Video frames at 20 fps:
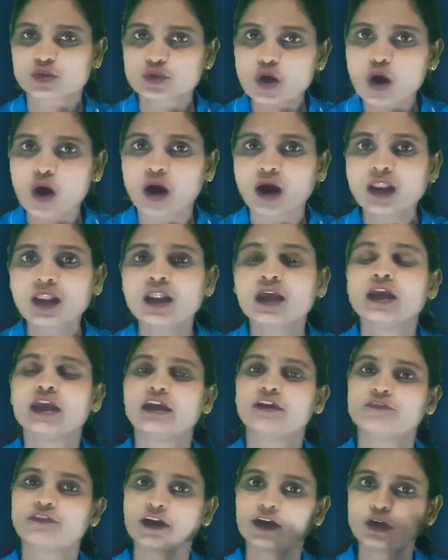tall,
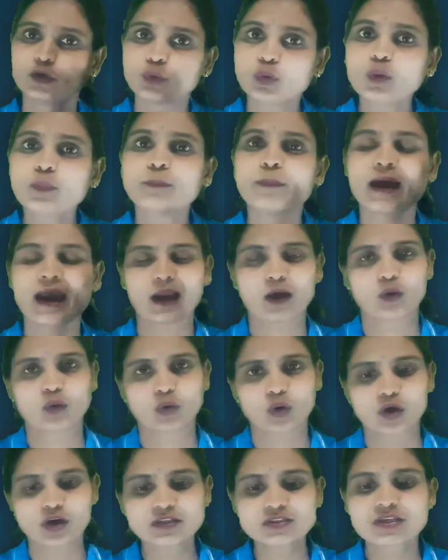if I do back
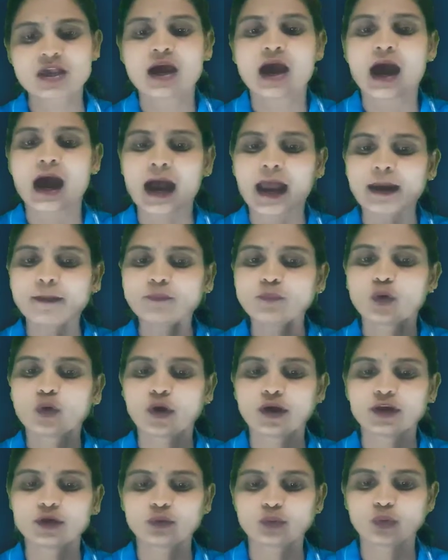cross, I am
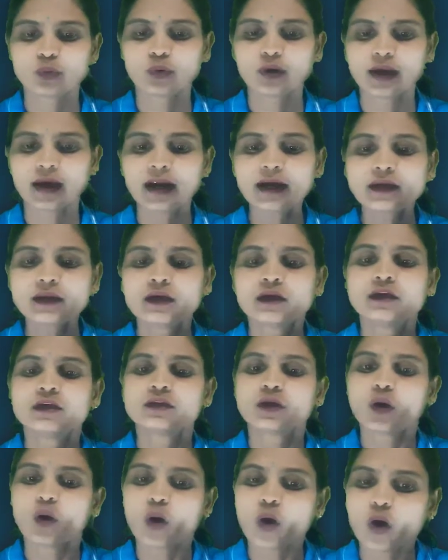going to get
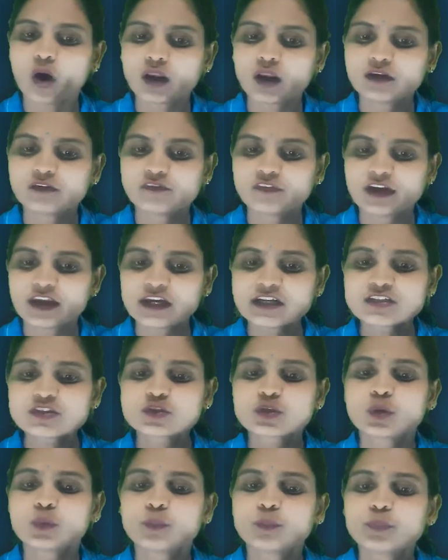always
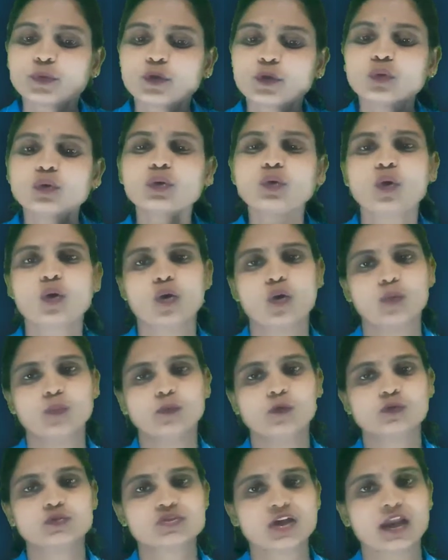pure
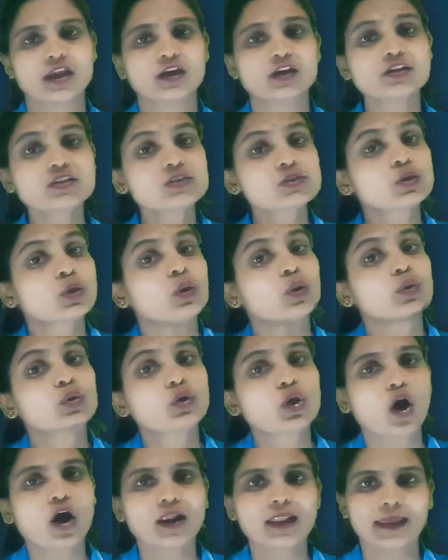homozygous
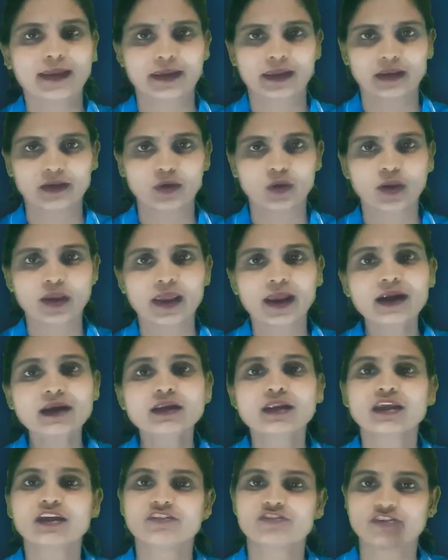tall I can
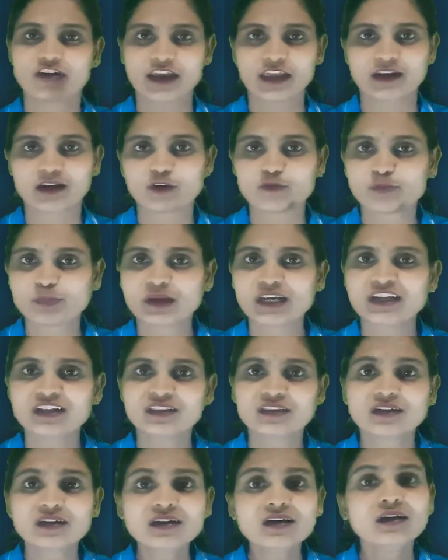get if I
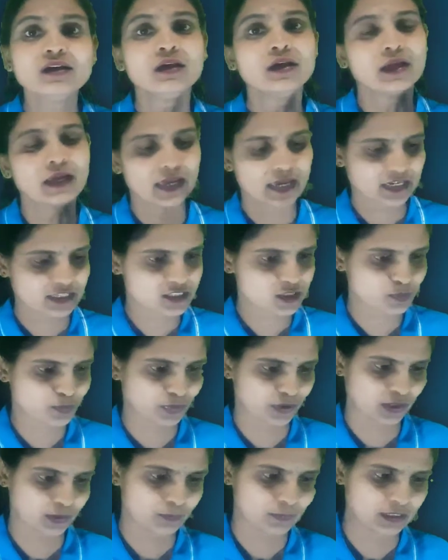repeat the
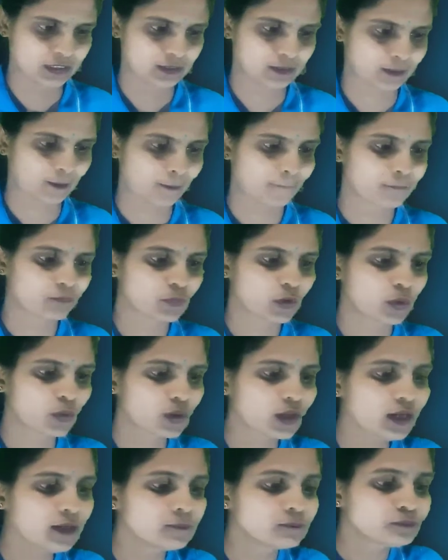experiment.
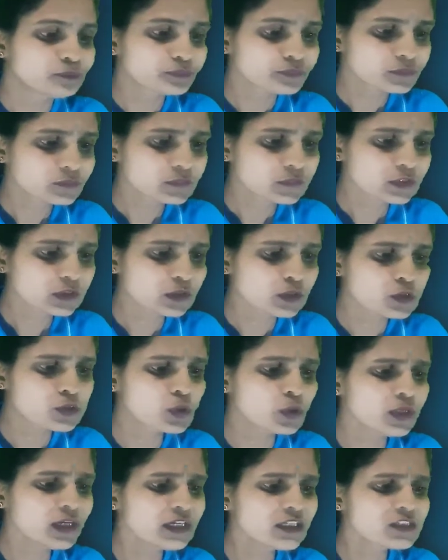Okay.
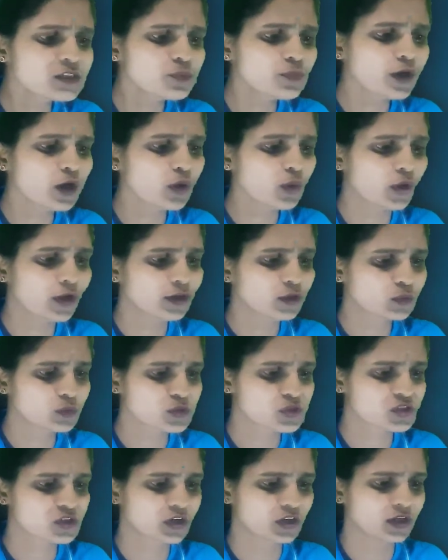So next we are going to
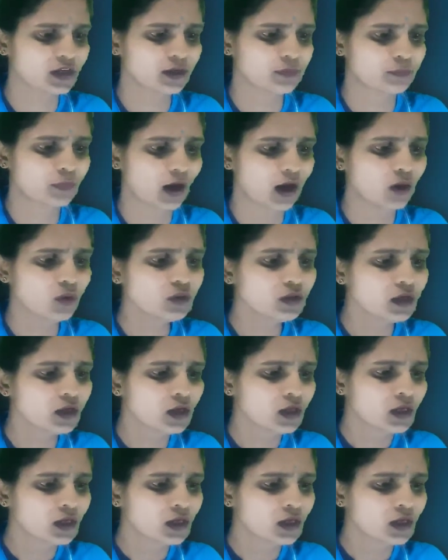study about,